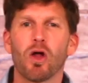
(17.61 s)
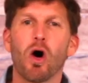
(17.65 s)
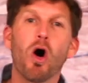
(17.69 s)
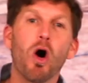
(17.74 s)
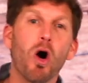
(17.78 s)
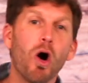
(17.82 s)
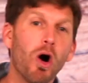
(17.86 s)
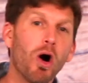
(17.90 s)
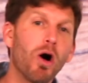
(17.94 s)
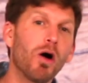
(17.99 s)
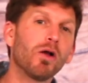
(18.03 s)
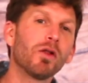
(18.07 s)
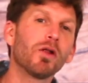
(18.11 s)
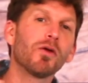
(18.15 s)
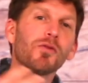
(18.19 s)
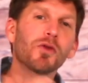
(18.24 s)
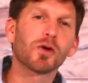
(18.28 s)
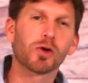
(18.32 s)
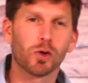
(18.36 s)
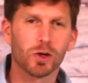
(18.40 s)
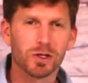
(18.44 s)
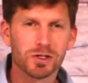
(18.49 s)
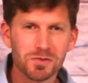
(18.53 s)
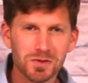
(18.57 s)
all of the
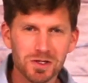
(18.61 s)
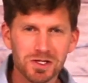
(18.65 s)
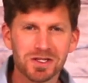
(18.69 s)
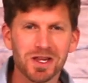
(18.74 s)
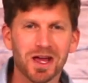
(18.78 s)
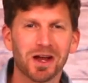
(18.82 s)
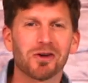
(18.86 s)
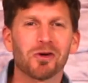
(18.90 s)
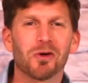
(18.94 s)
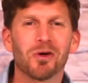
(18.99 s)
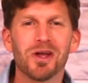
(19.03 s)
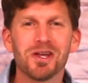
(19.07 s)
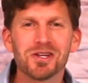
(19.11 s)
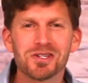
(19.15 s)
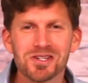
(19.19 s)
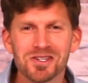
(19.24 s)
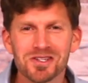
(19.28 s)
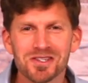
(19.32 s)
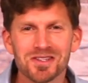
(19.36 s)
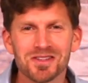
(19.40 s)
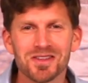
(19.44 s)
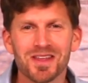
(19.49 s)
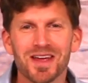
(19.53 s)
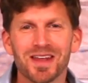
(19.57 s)
Christmas decorations
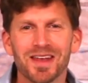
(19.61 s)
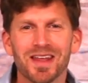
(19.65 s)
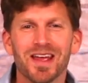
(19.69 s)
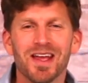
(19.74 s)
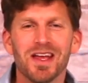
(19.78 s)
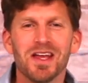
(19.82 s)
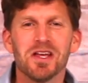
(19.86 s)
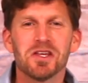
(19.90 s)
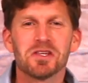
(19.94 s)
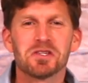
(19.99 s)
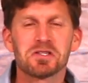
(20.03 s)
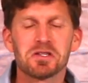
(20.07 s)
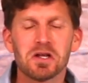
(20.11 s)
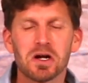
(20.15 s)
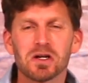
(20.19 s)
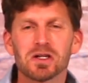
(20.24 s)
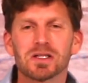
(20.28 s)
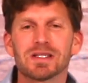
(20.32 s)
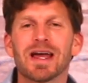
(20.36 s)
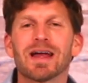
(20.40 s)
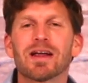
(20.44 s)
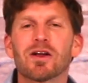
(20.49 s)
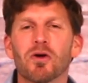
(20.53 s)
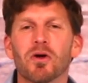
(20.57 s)
and then start
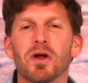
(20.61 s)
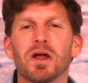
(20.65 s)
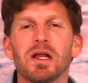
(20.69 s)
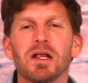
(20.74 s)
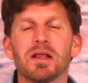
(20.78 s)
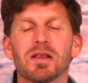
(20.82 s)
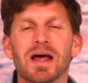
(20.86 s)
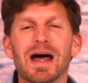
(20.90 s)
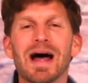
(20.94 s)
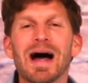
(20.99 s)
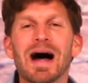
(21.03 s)
decorating the